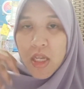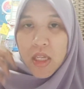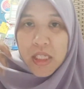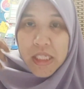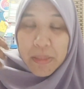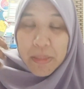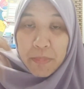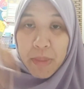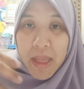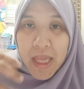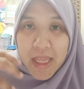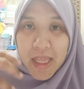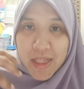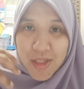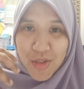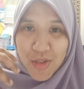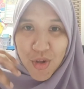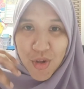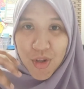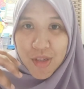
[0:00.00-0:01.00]

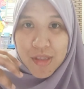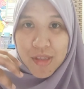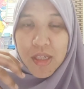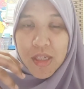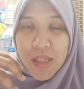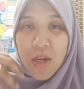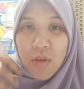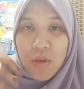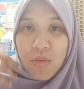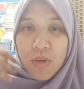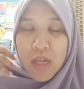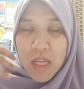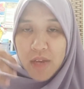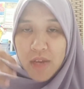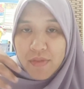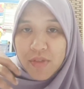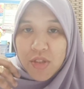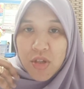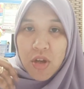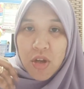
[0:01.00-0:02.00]
depend on
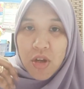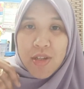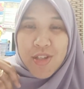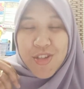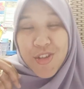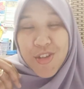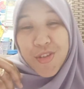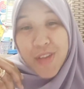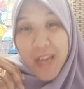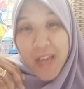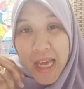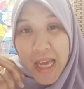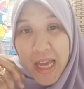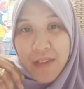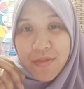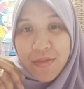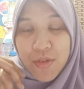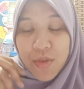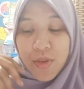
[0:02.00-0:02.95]
whatever knowledge that you have.